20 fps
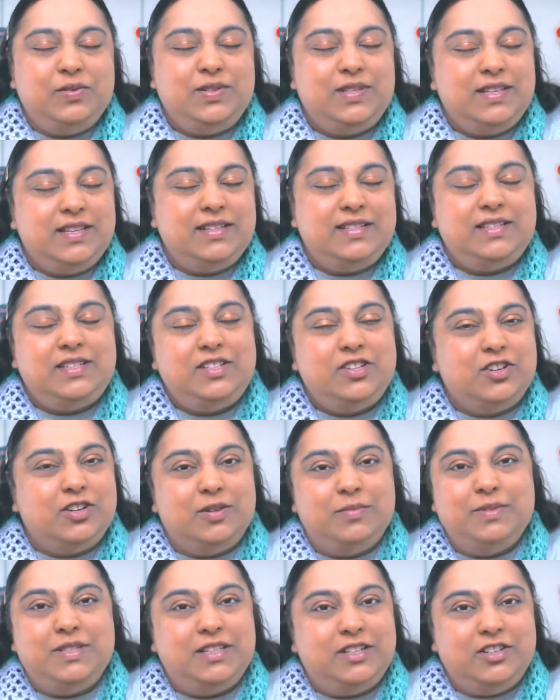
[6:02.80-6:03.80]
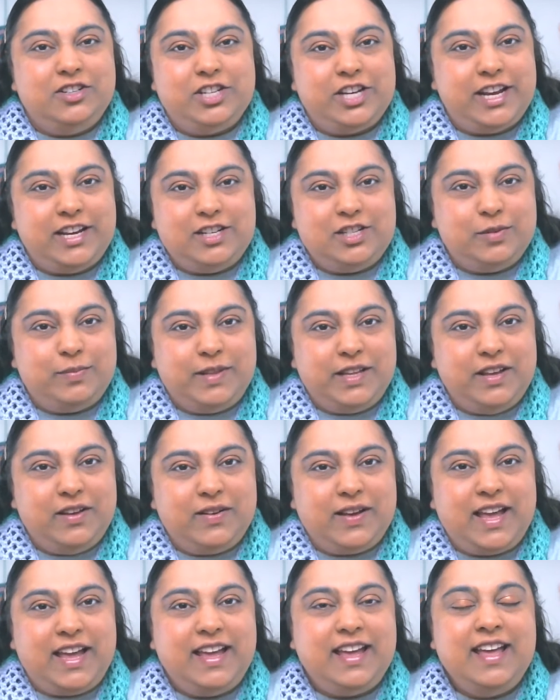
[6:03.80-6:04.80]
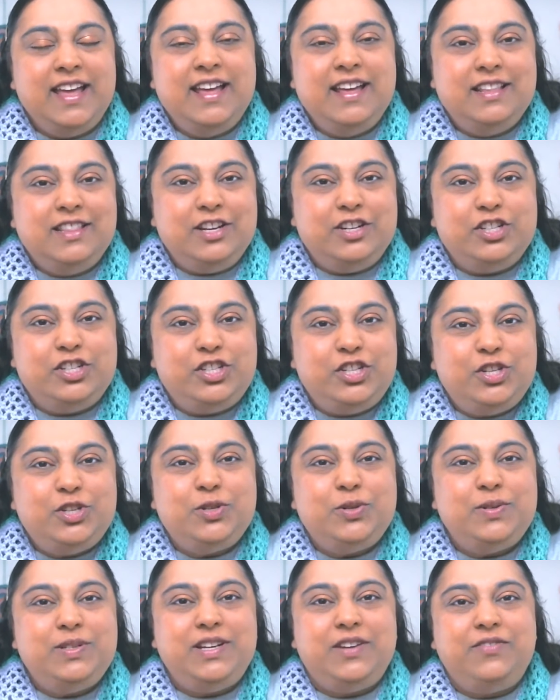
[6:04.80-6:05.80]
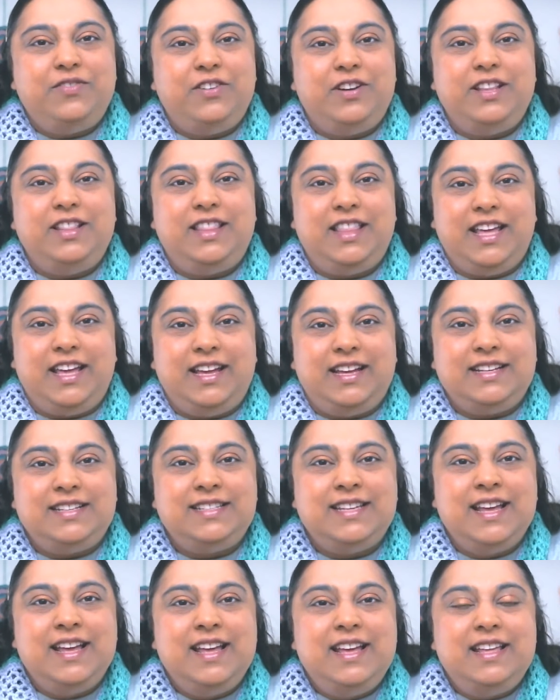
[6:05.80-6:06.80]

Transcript: these terms interchangeably, okay? There's two different things.